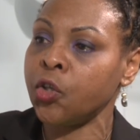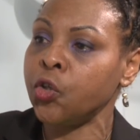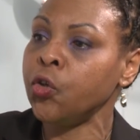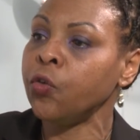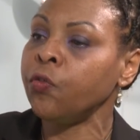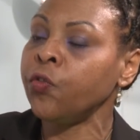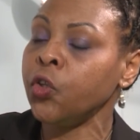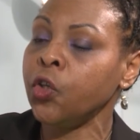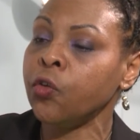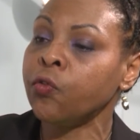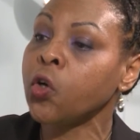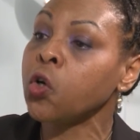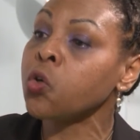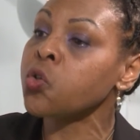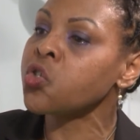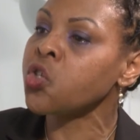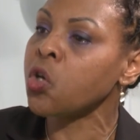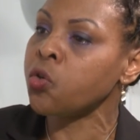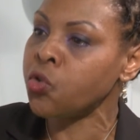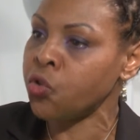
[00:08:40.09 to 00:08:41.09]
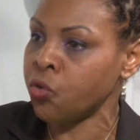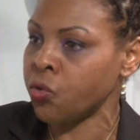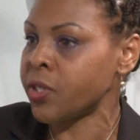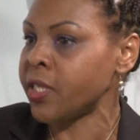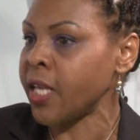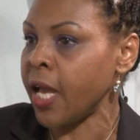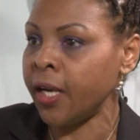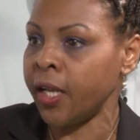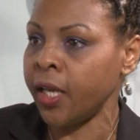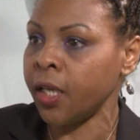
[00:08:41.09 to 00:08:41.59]
You've, you've got social
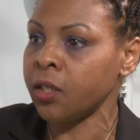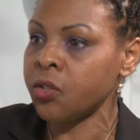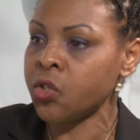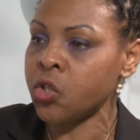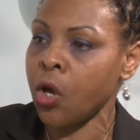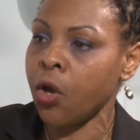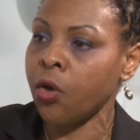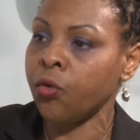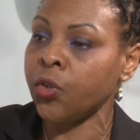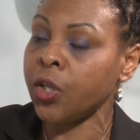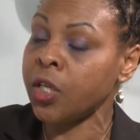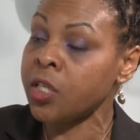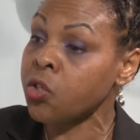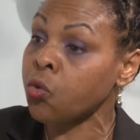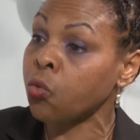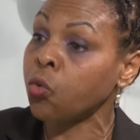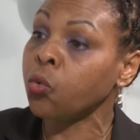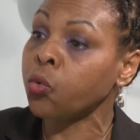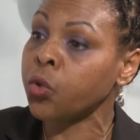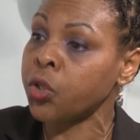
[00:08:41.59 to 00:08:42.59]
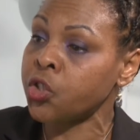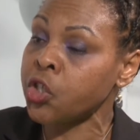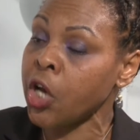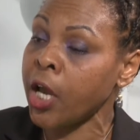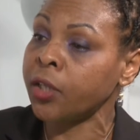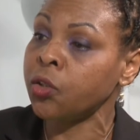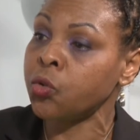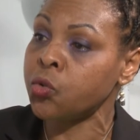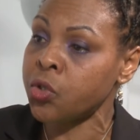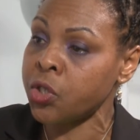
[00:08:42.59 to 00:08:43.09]
selling, so these are all the
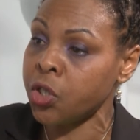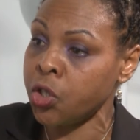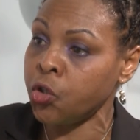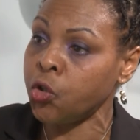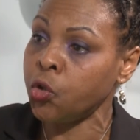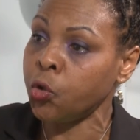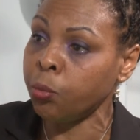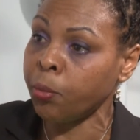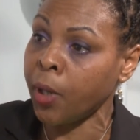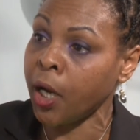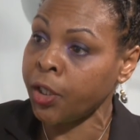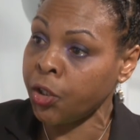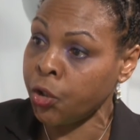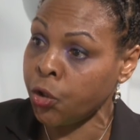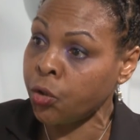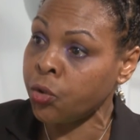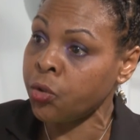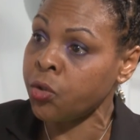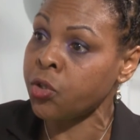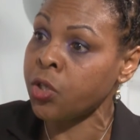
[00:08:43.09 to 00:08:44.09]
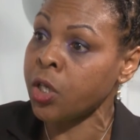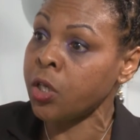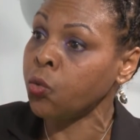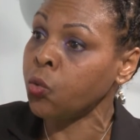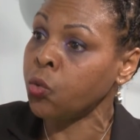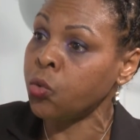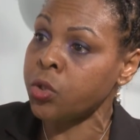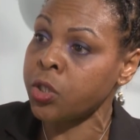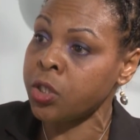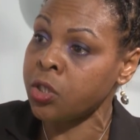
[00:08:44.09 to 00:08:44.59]
channels that you might use in
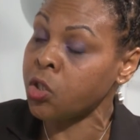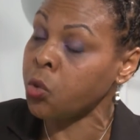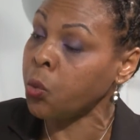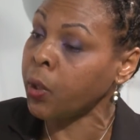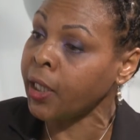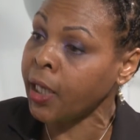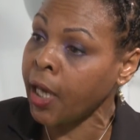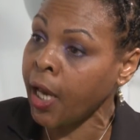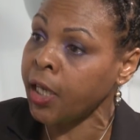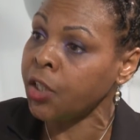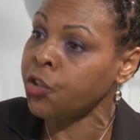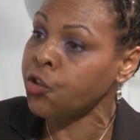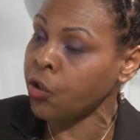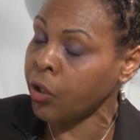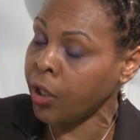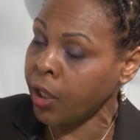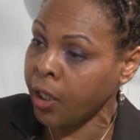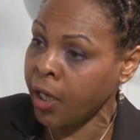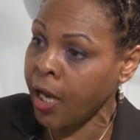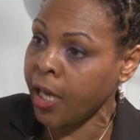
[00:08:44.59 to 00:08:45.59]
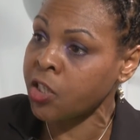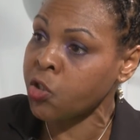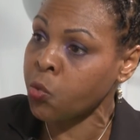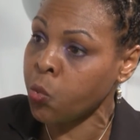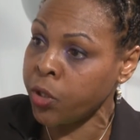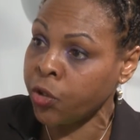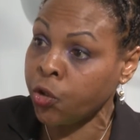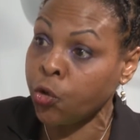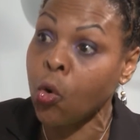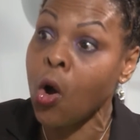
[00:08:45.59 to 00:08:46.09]
order to engage and connect
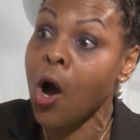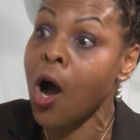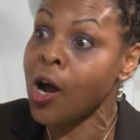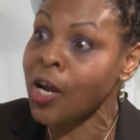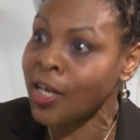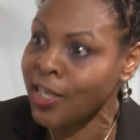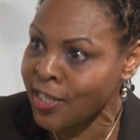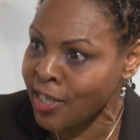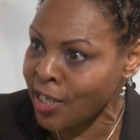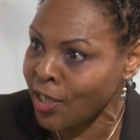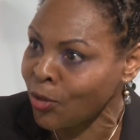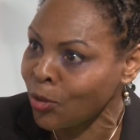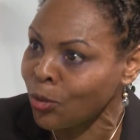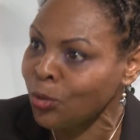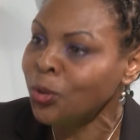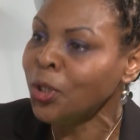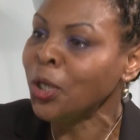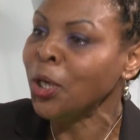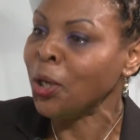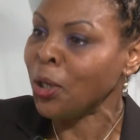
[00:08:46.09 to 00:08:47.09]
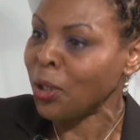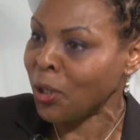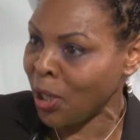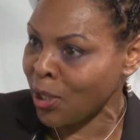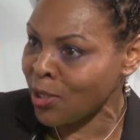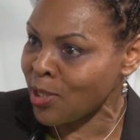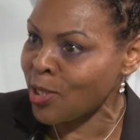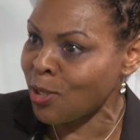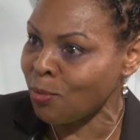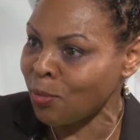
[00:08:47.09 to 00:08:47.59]
with your ideal
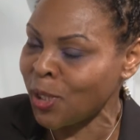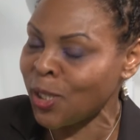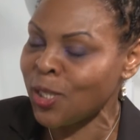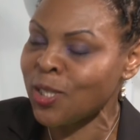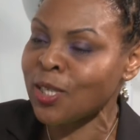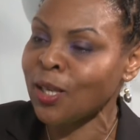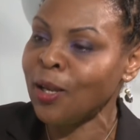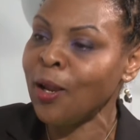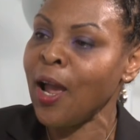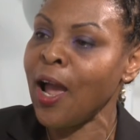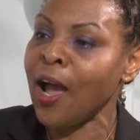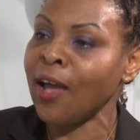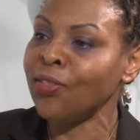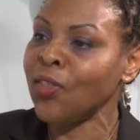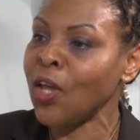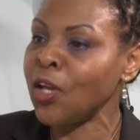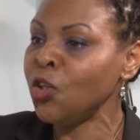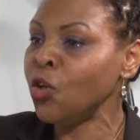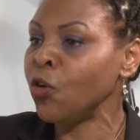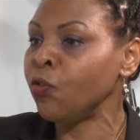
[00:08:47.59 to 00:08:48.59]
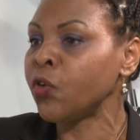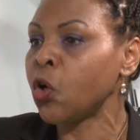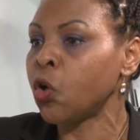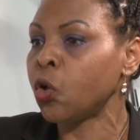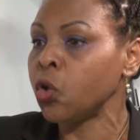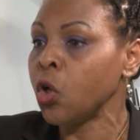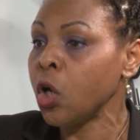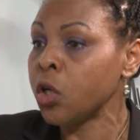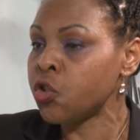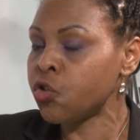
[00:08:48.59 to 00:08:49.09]
customers. And then you've
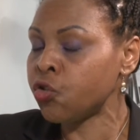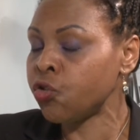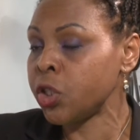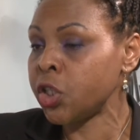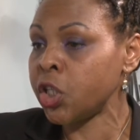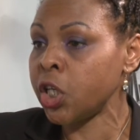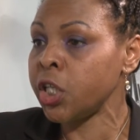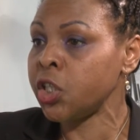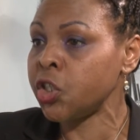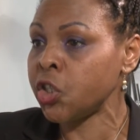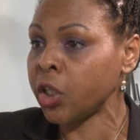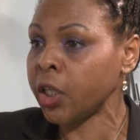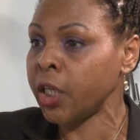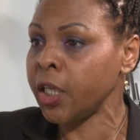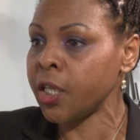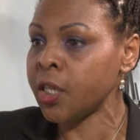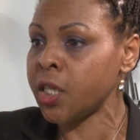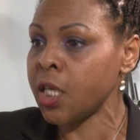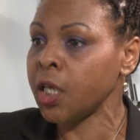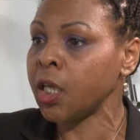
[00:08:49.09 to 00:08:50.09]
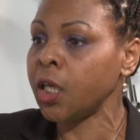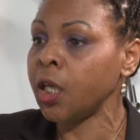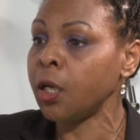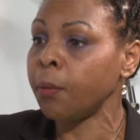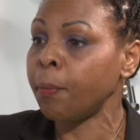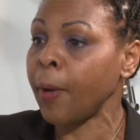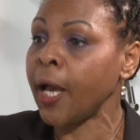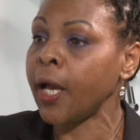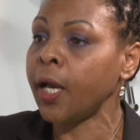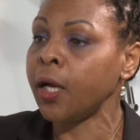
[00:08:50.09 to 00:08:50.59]
got strategically thinking
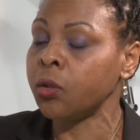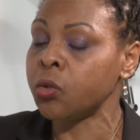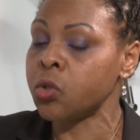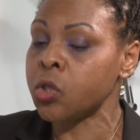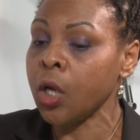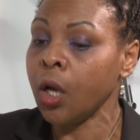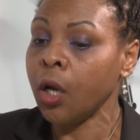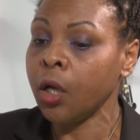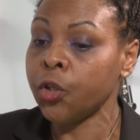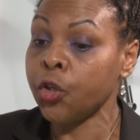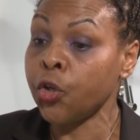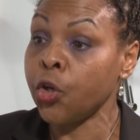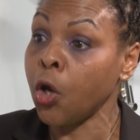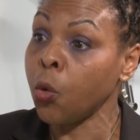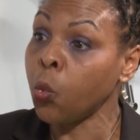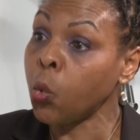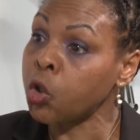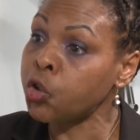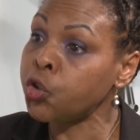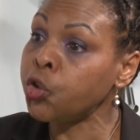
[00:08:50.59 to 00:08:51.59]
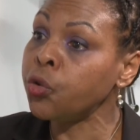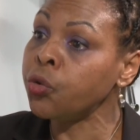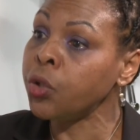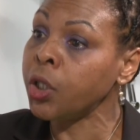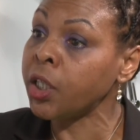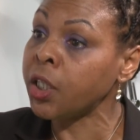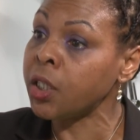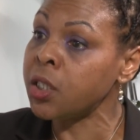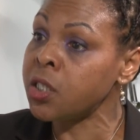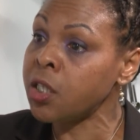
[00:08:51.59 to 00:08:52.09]
about, you know, what's
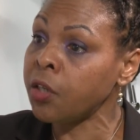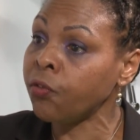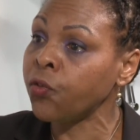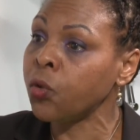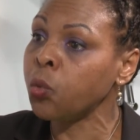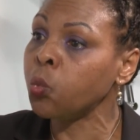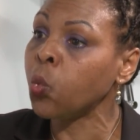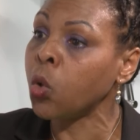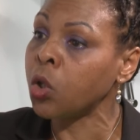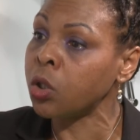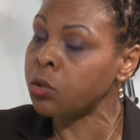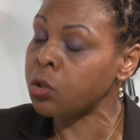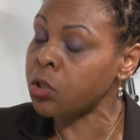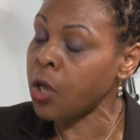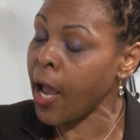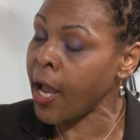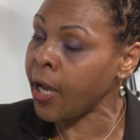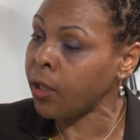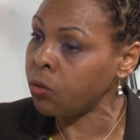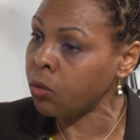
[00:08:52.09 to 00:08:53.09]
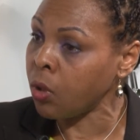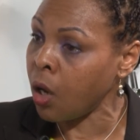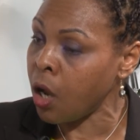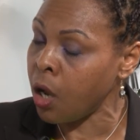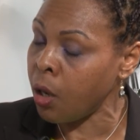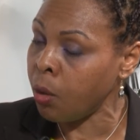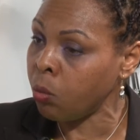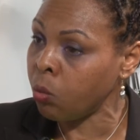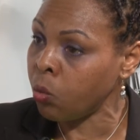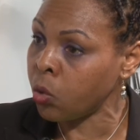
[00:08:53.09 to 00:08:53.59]
unique and different, what, how,
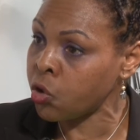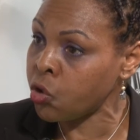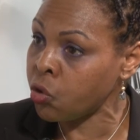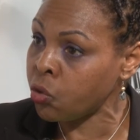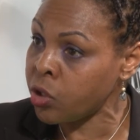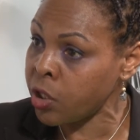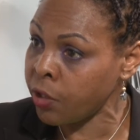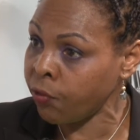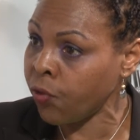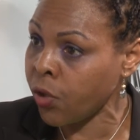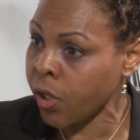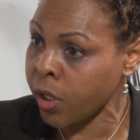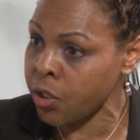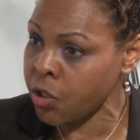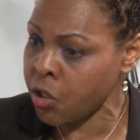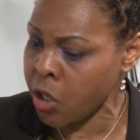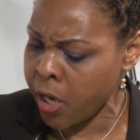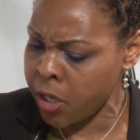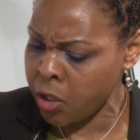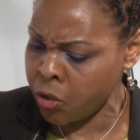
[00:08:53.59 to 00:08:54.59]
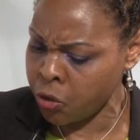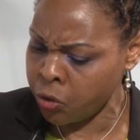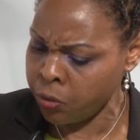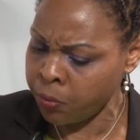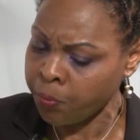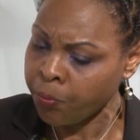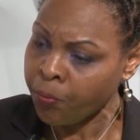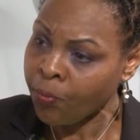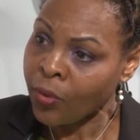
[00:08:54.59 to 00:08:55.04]
um, what's your differentiation.